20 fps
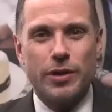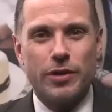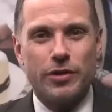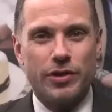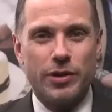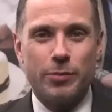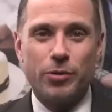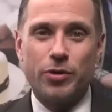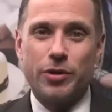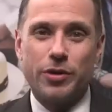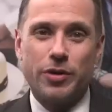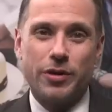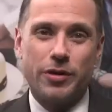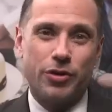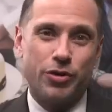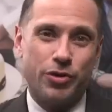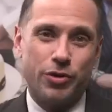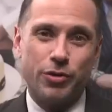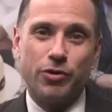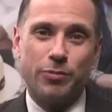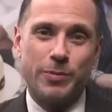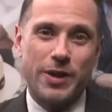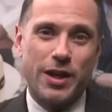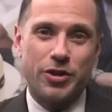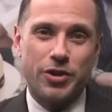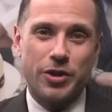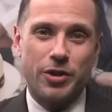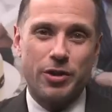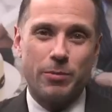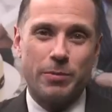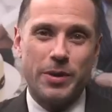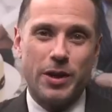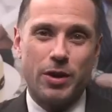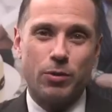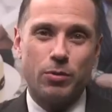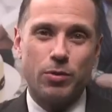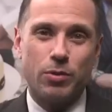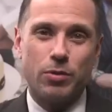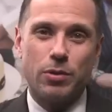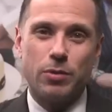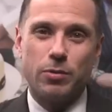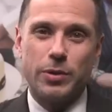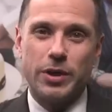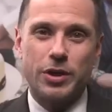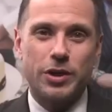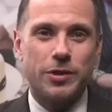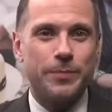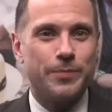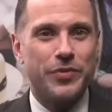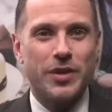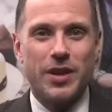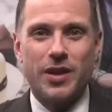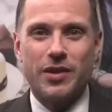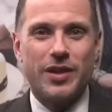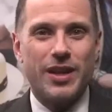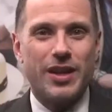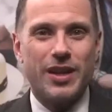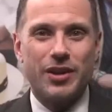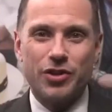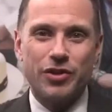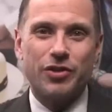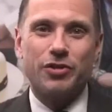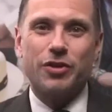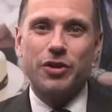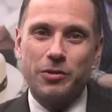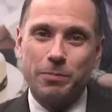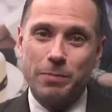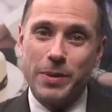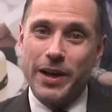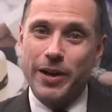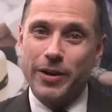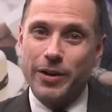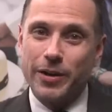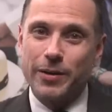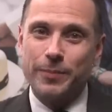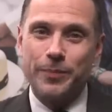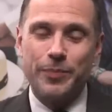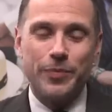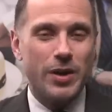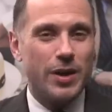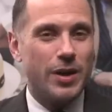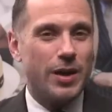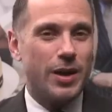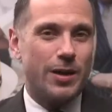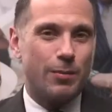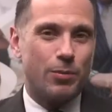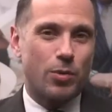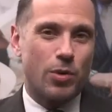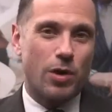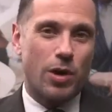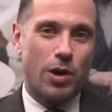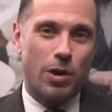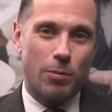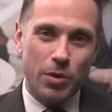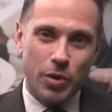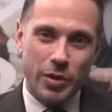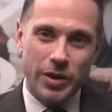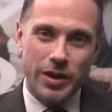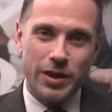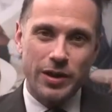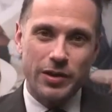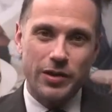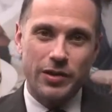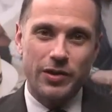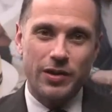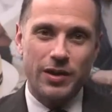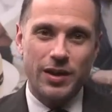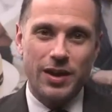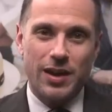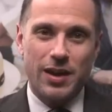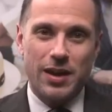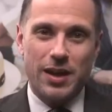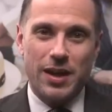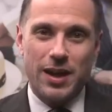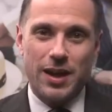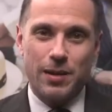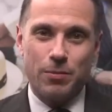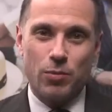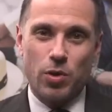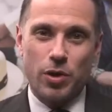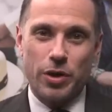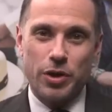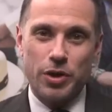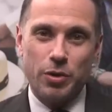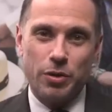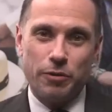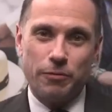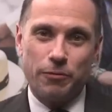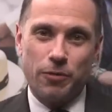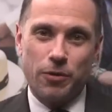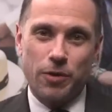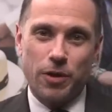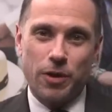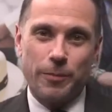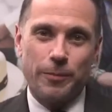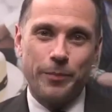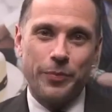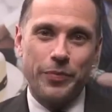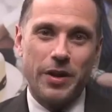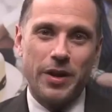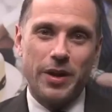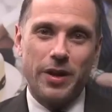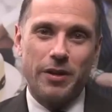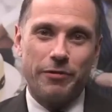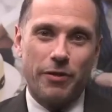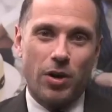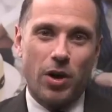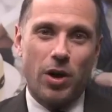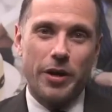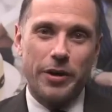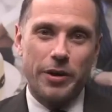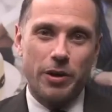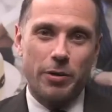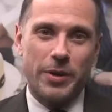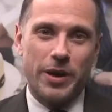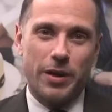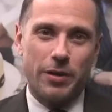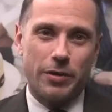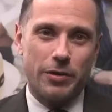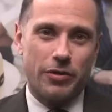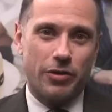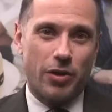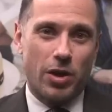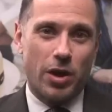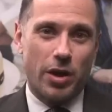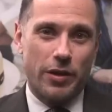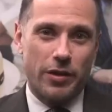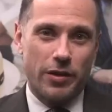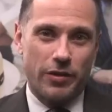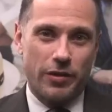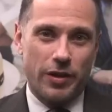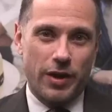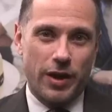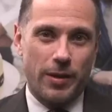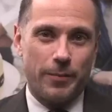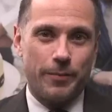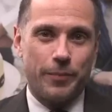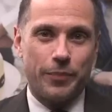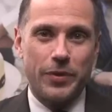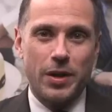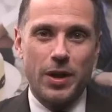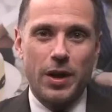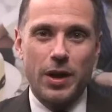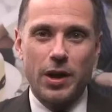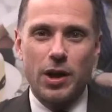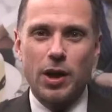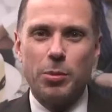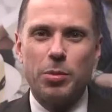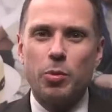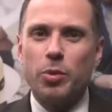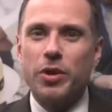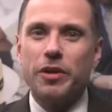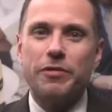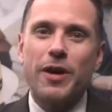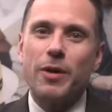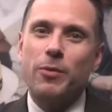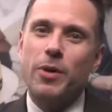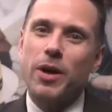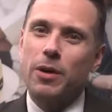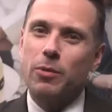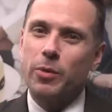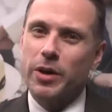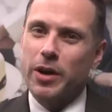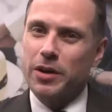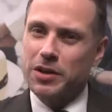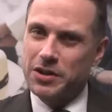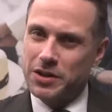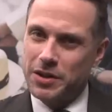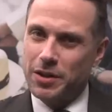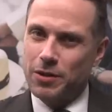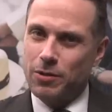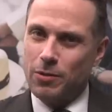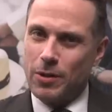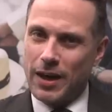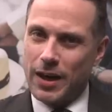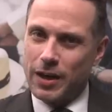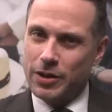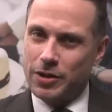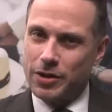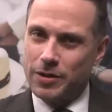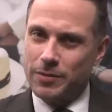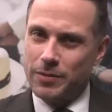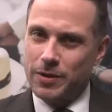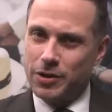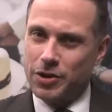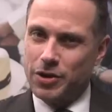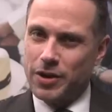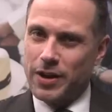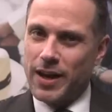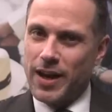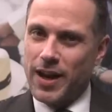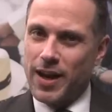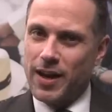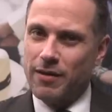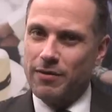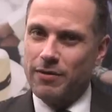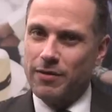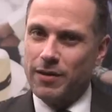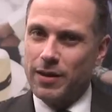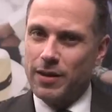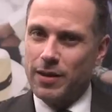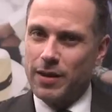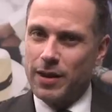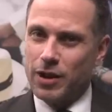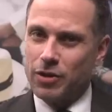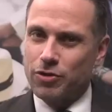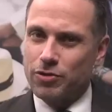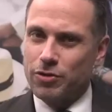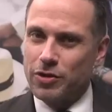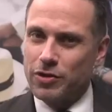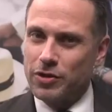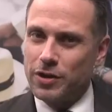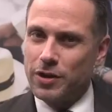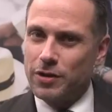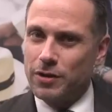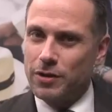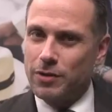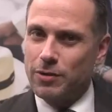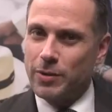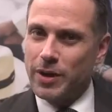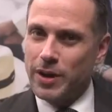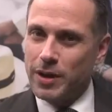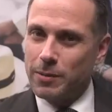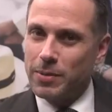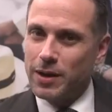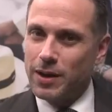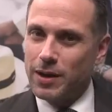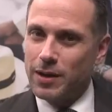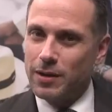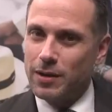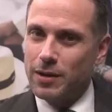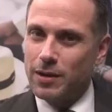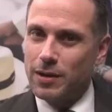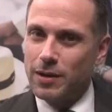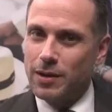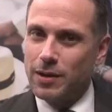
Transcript: is similar to the shoes matching your belt rule, which is that it just better and more harmonious and more uniform if all your metals are the same. You know, but what if I want to wear a steel watch? Should I have an extra steel wedding band